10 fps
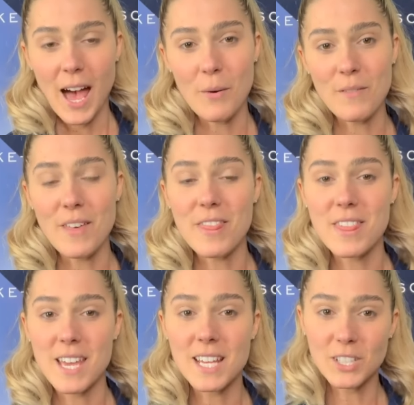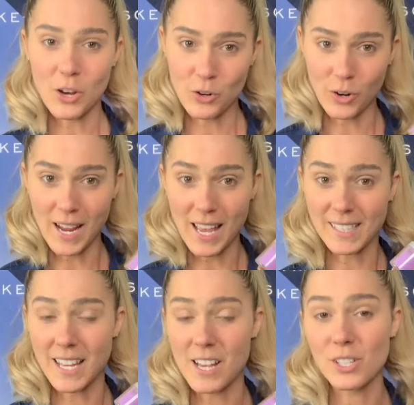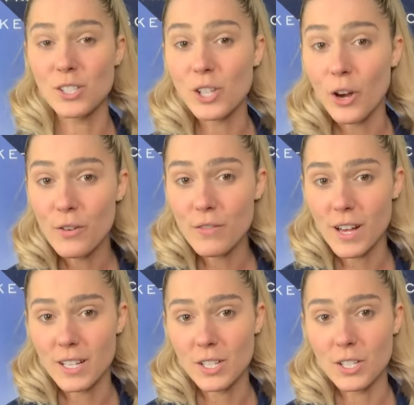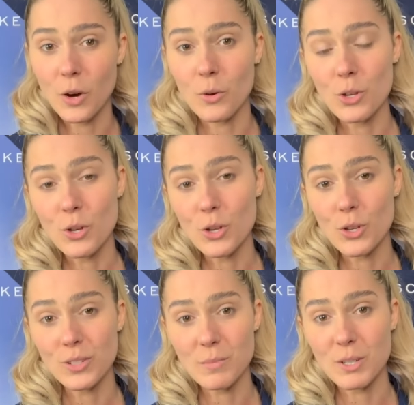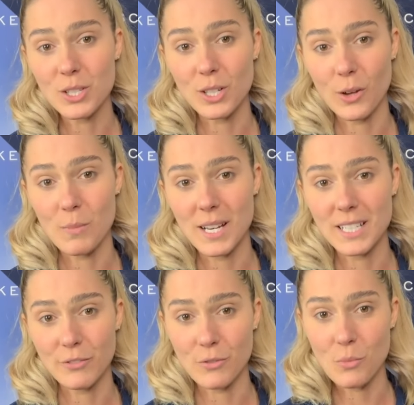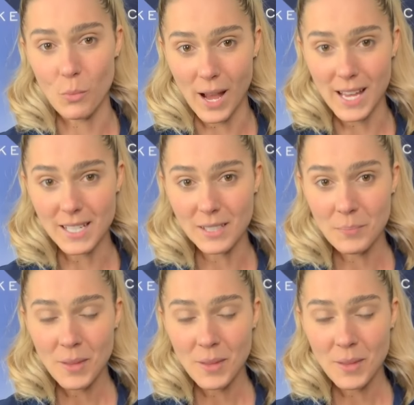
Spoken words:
However, these are great as they are so versatile and you can use them in so many different ways.